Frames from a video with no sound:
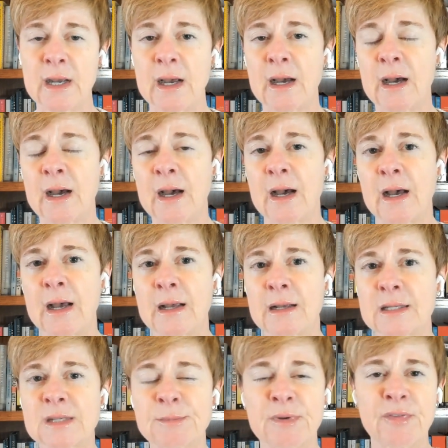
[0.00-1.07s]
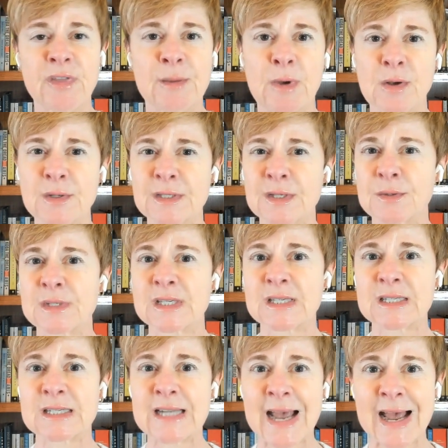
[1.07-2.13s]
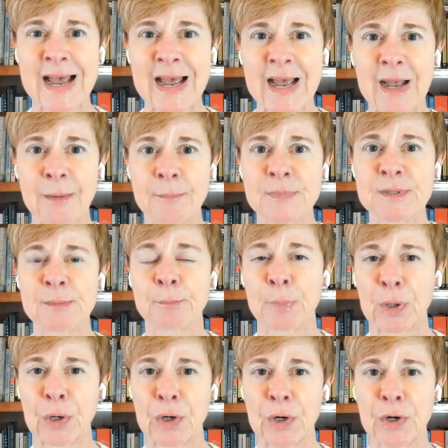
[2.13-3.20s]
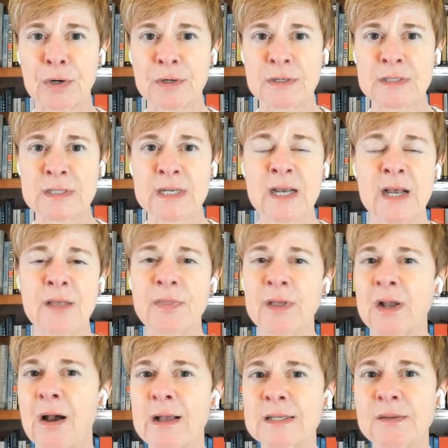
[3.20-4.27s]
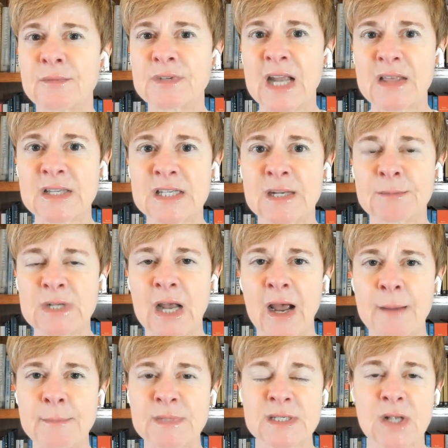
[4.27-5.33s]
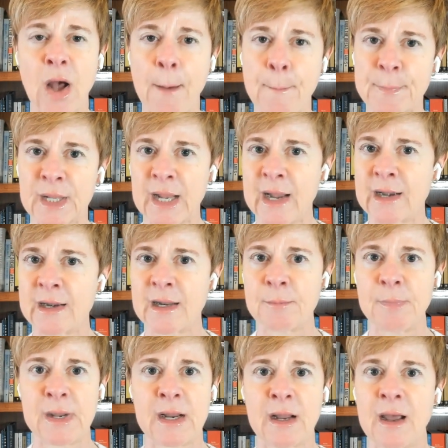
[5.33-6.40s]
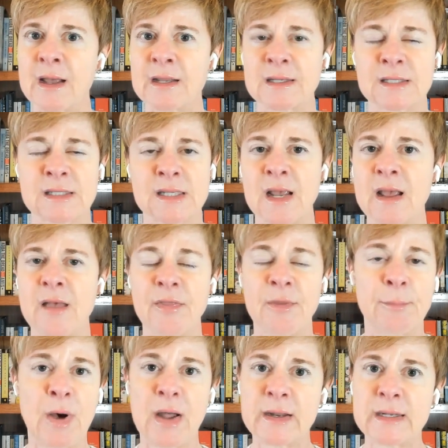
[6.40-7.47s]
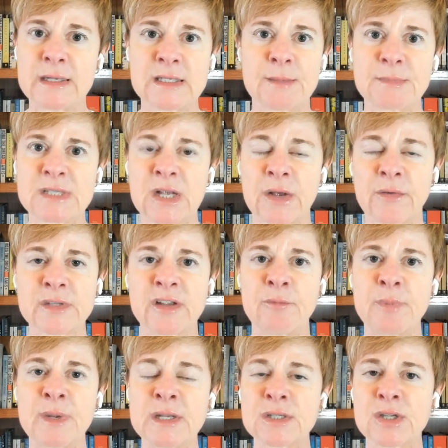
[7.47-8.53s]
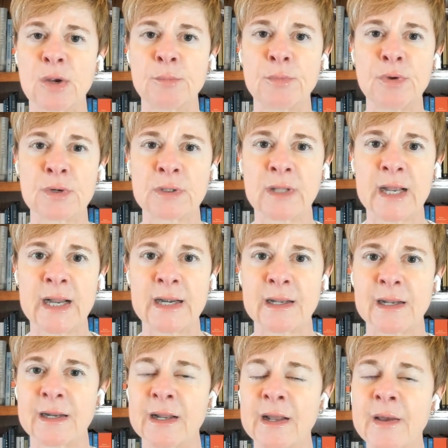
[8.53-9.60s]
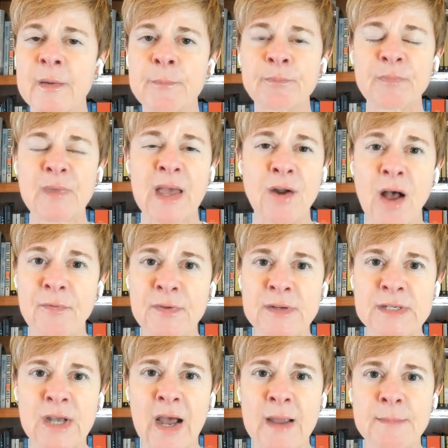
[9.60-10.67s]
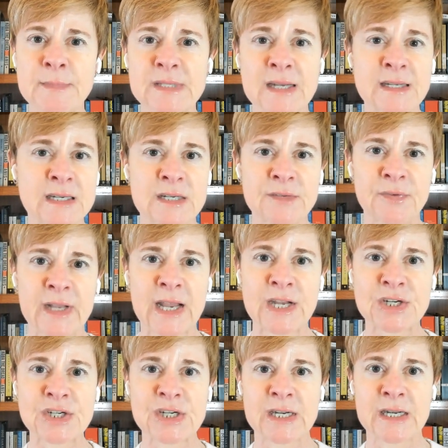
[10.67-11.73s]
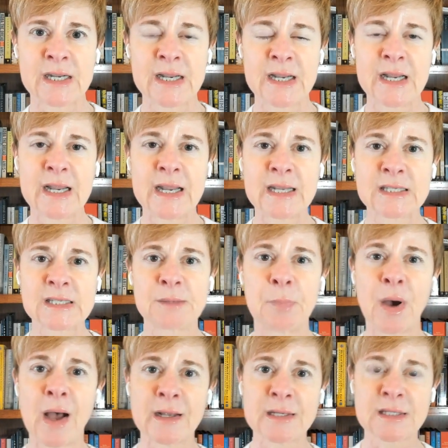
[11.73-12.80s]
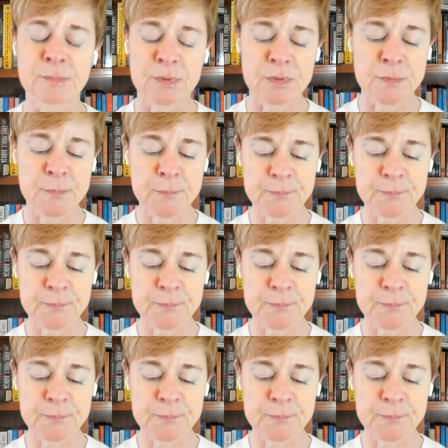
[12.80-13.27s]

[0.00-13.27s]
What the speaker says: Some of them also stabbed, burned. The cause of death sometimes is complicated because the bodies themselves have been so mutilated, and oftentimes identification is impossible.